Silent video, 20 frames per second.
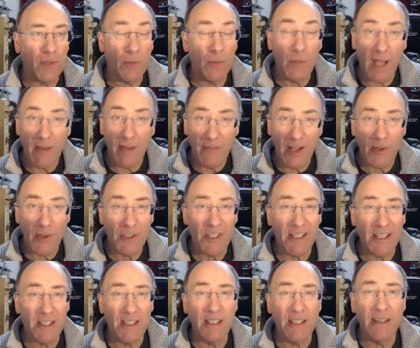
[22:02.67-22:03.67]
We have now
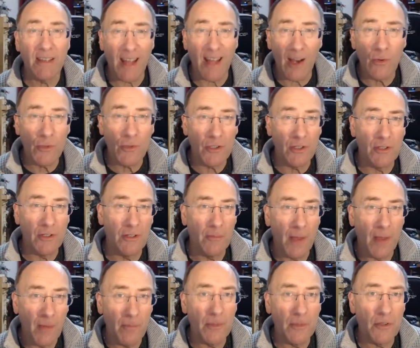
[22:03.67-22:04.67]
60,000
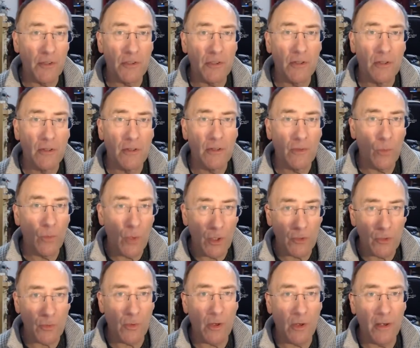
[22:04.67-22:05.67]
members
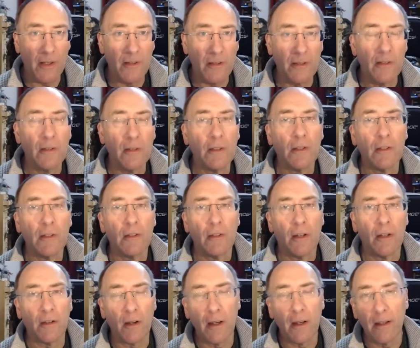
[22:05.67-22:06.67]
worldwide,
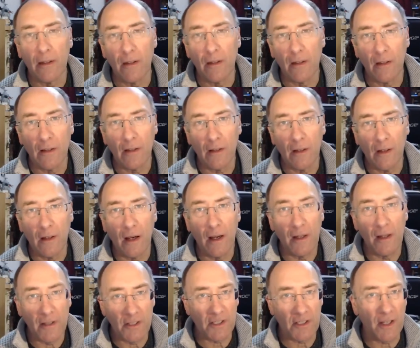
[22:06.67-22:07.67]
and I
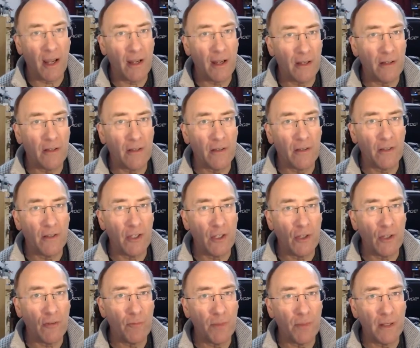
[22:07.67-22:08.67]
understand that
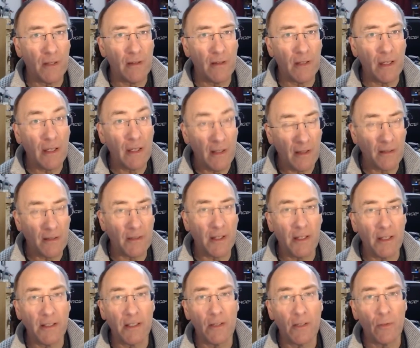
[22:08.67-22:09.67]
you've been
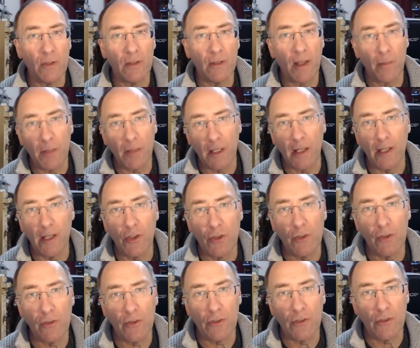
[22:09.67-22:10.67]
inundated with
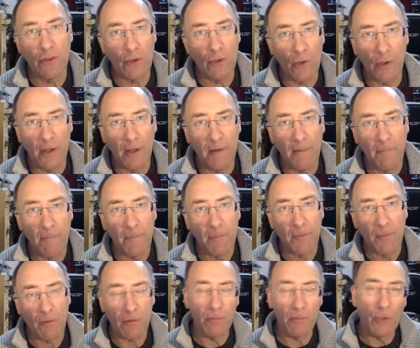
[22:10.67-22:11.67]
applications to join
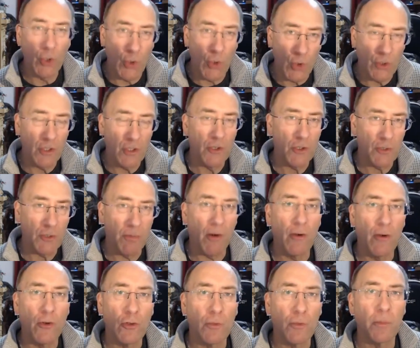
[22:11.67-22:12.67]
from good
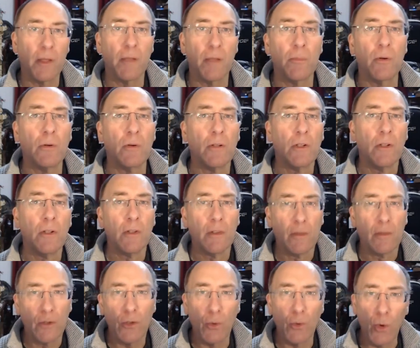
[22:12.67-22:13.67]
spiritual people
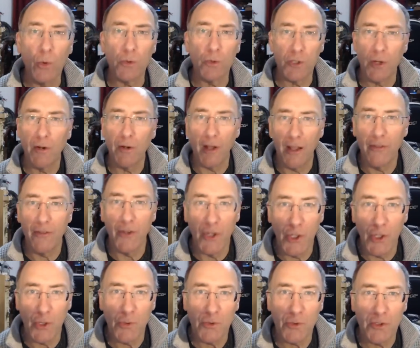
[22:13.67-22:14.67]
who also like the
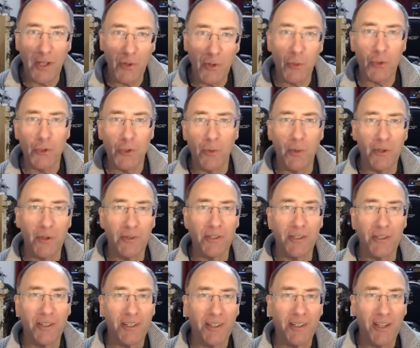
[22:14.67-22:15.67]
news. They also want
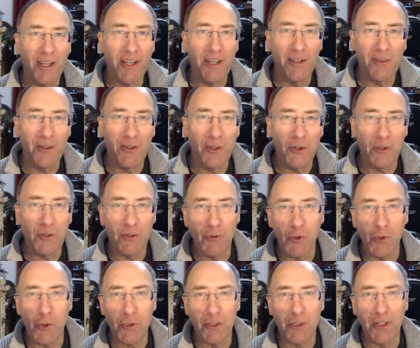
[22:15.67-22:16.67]
to hear the news. Of
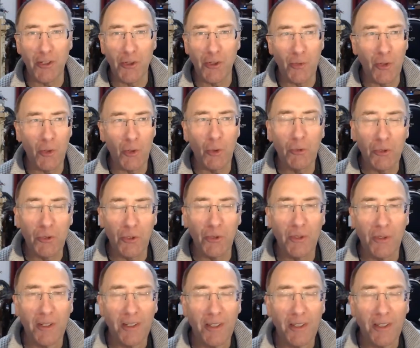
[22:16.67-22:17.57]
course they do. We all do.